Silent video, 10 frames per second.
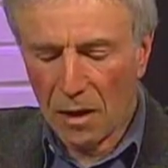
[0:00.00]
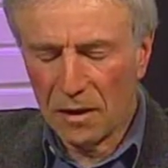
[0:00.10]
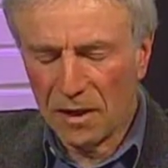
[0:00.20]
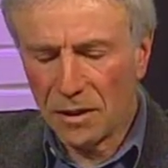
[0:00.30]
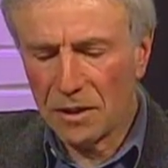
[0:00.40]

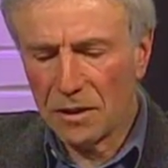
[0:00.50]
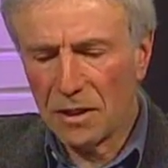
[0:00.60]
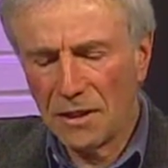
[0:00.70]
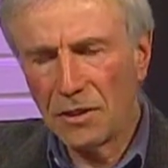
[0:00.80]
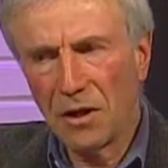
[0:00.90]
Let's,
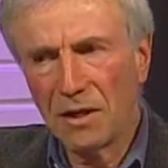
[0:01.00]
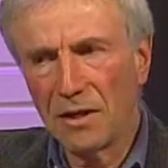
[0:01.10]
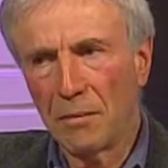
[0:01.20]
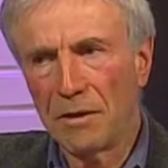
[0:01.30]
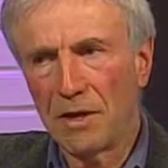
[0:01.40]
let's talk a
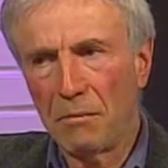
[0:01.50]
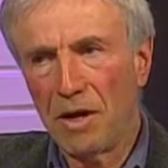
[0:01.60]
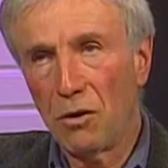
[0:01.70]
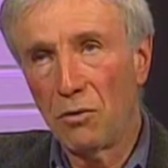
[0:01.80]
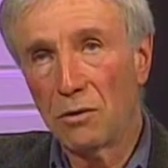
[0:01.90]
little bit
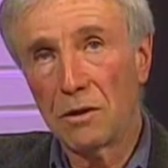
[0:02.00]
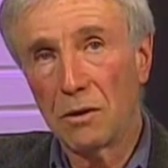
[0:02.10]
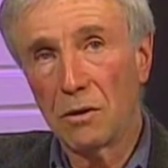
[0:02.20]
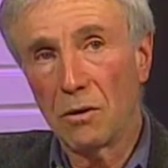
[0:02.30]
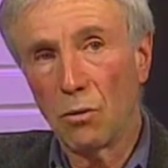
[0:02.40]
about
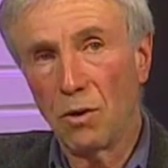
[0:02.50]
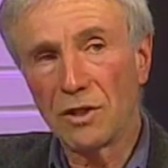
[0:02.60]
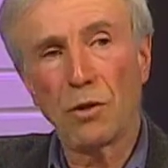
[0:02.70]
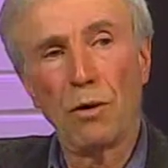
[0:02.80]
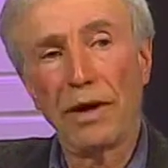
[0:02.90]
what's
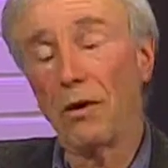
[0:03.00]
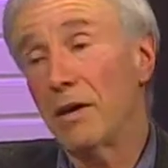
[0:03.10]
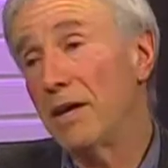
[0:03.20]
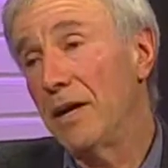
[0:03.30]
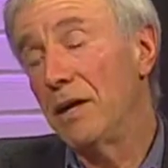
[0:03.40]
going
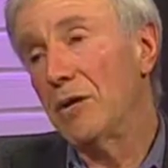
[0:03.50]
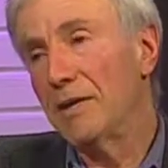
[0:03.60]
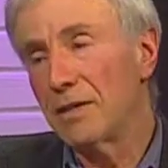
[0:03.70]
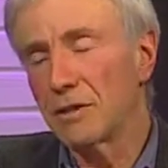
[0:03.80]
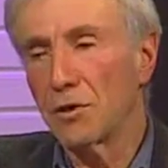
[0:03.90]
on here
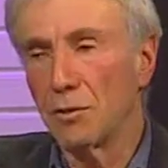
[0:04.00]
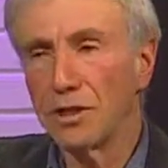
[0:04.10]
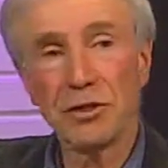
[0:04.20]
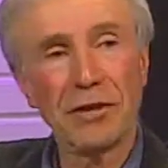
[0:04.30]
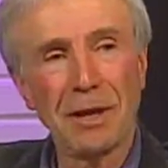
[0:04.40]
in school
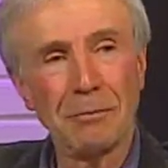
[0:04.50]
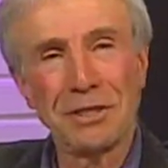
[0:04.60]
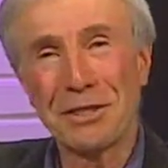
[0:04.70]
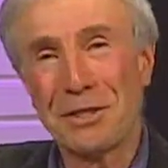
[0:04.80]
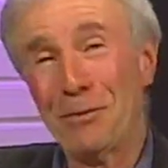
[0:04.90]
district number
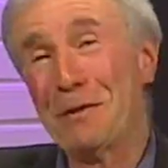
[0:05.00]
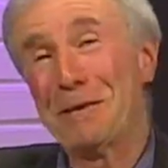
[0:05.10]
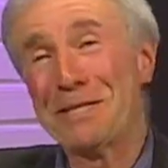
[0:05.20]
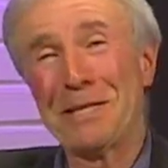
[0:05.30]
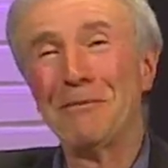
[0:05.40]
61
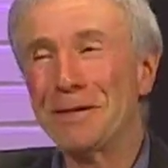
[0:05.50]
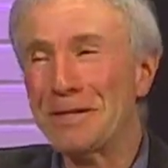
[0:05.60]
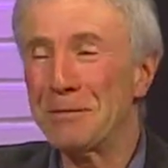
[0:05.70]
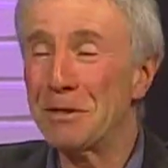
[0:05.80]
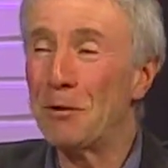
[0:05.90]
because some of it
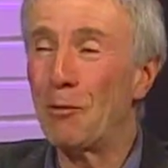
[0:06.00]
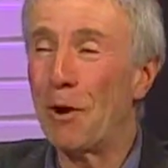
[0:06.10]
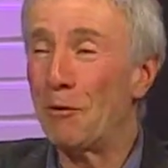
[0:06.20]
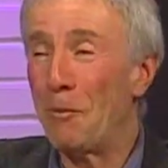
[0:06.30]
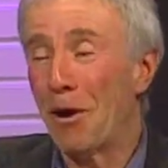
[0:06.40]
seems to be
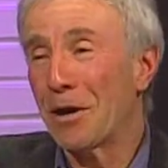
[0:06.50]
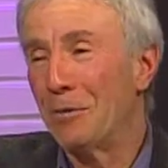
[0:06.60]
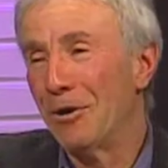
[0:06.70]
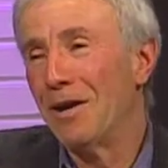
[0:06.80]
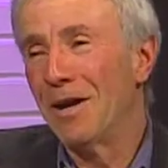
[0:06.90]
quite
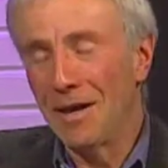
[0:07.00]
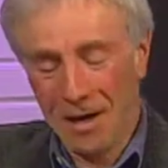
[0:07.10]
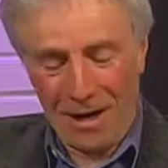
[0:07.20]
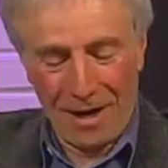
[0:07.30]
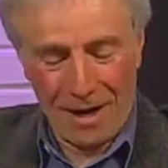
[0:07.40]
remarkable. Mm
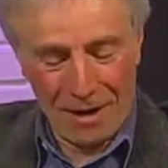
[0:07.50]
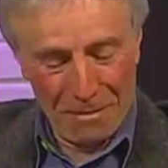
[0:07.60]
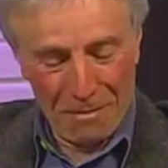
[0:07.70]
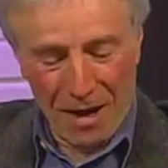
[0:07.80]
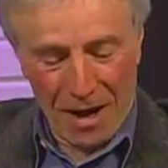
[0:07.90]
-hmm.
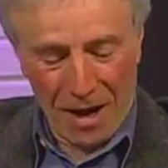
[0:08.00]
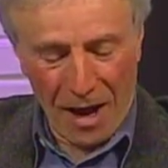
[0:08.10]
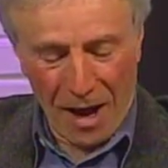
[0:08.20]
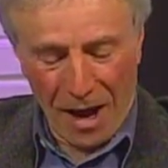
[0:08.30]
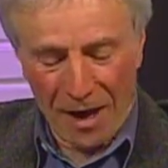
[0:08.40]
um,
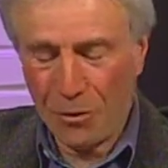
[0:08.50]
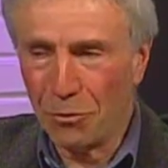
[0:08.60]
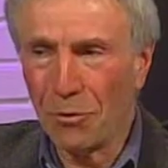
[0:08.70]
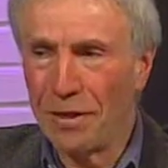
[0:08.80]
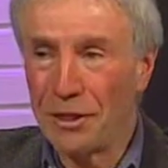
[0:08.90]
I don't
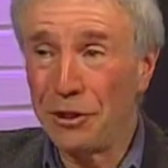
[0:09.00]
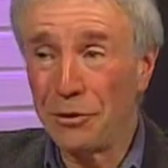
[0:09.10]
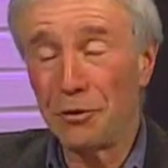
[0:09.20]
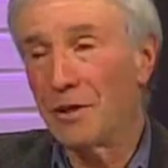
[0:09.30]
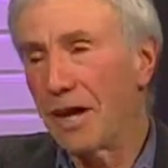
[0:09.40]
know the issues
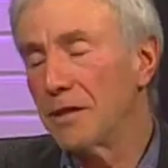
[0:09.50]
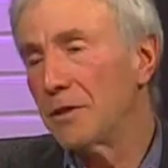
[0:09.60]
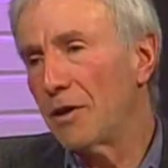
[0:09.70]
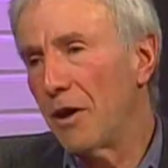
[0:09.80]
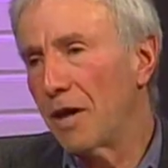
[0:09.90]
you'd like to
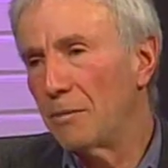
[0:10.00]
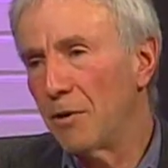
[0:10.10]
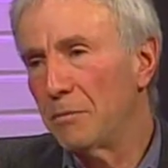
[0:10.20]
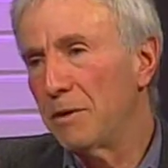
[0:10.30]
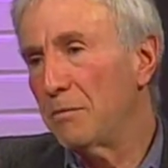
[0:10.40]
talk
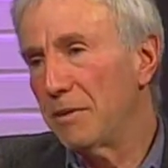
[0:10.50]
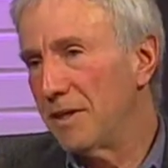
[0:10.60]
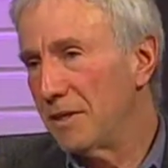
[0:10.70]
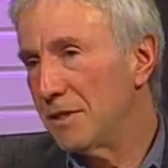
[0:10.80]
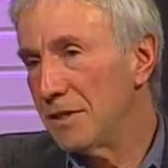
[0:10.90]
about, but
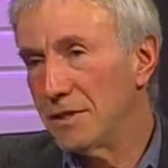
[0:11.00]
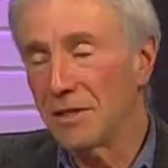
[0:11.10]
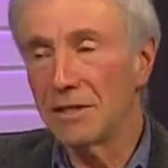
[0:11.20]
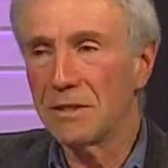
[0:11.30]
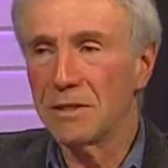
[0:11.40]
please
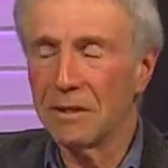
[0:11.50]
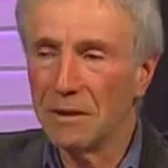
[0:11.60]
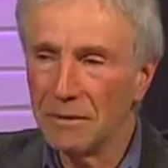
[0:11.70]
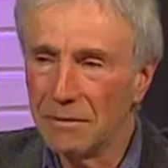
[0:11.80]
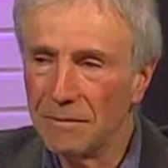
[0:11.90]
just mm -hmm.
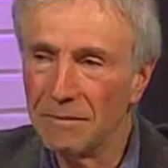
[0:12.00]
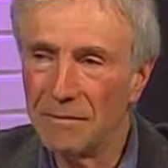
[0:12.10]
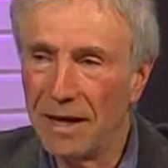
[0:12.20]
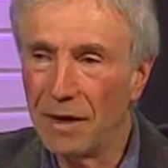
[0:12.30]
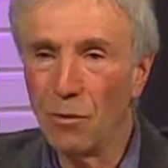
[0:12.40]
uh, mm
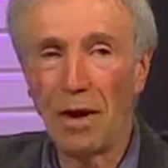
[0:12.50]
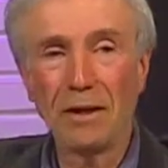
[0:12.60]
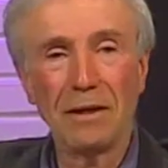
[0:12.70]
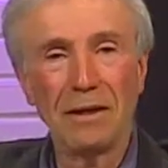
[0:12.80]
-hmm.